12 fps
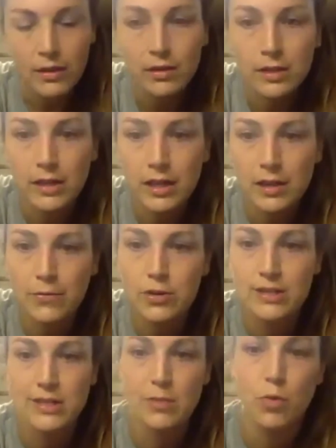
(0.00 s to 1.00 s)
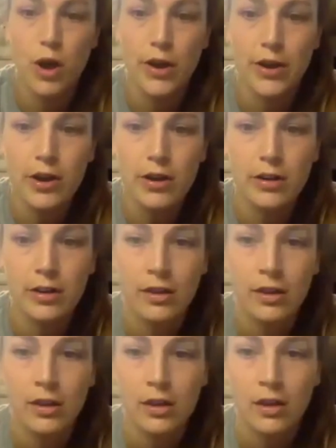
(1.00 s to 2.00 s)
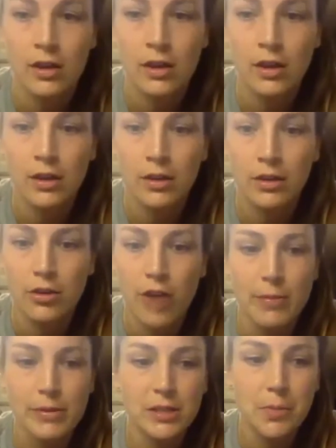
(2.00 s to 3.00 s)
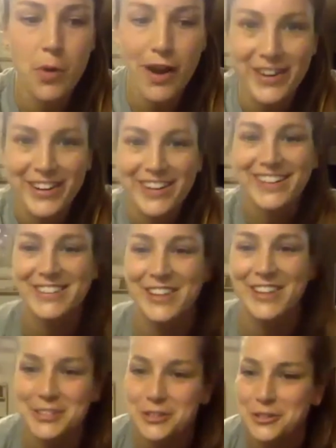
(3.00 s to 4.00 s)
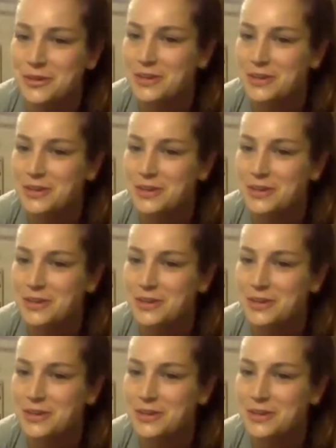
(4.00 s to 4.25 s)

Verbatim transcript: Again, if you need some water, grab a sip of water. You guys are doing